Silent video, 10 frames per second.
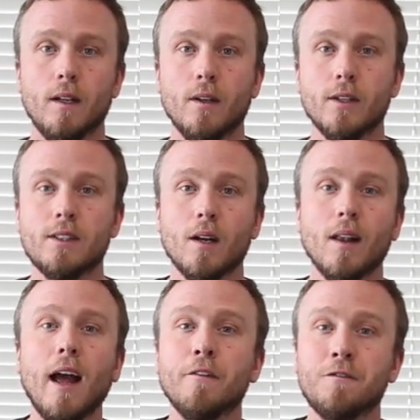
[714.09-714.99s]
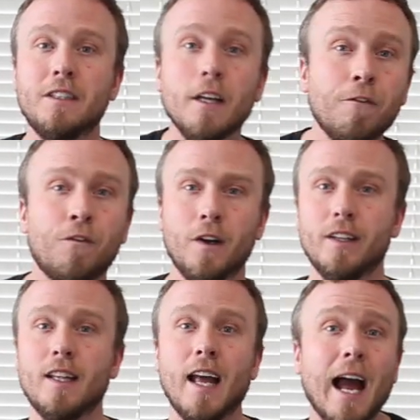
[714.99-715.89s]
You know, is their life
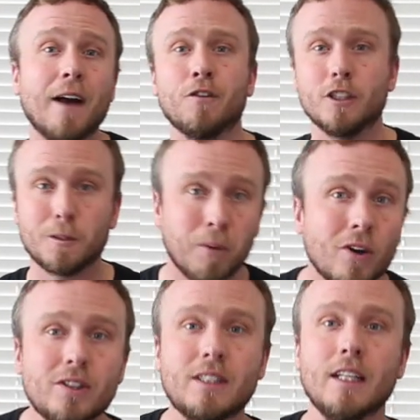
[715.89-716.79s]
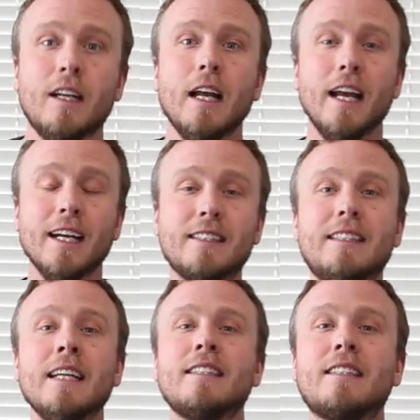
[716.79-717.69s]
different than the average person? Is
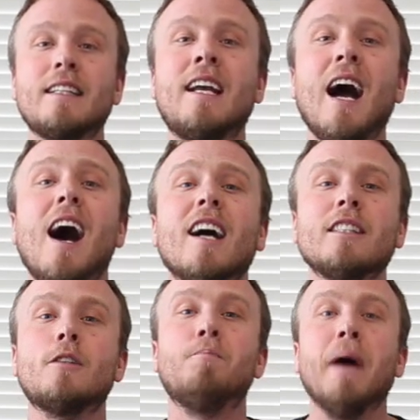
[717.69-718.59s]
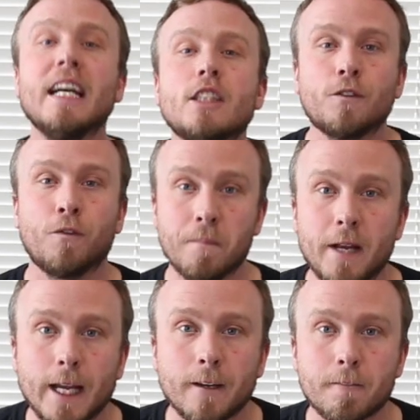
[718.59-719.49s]
this God's best for
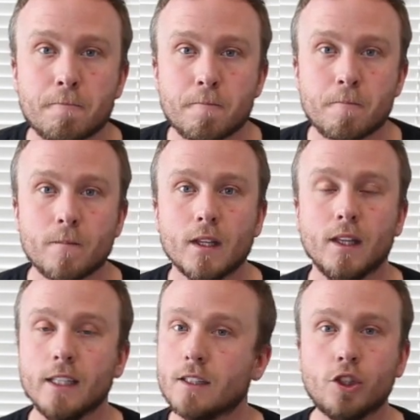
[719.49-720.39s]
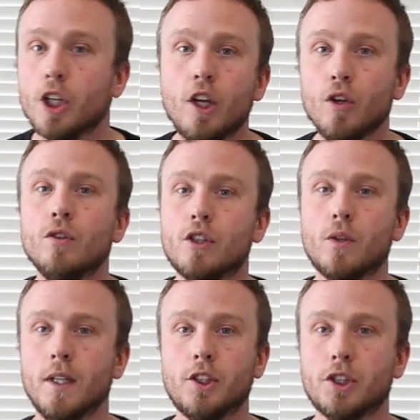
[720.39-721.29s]
me? That's such a huge
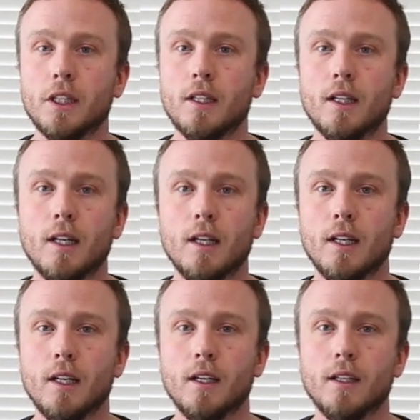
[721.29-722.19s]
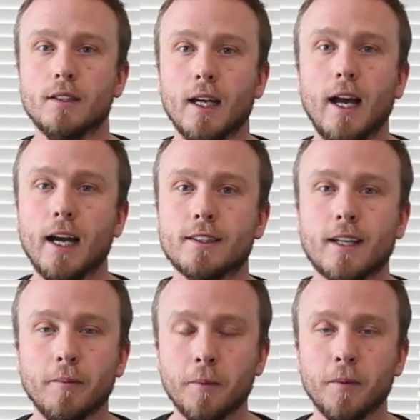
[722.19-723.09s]
question to
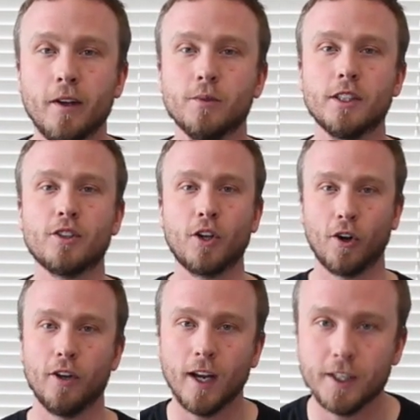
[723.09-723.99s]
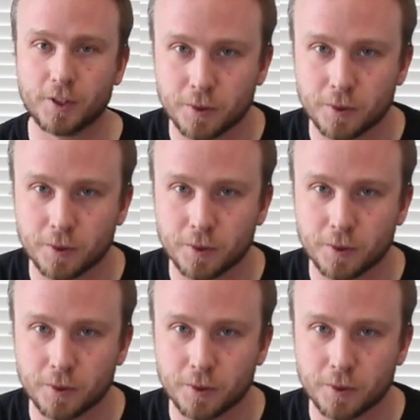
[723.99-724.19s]
ask. I remember there was this girl in high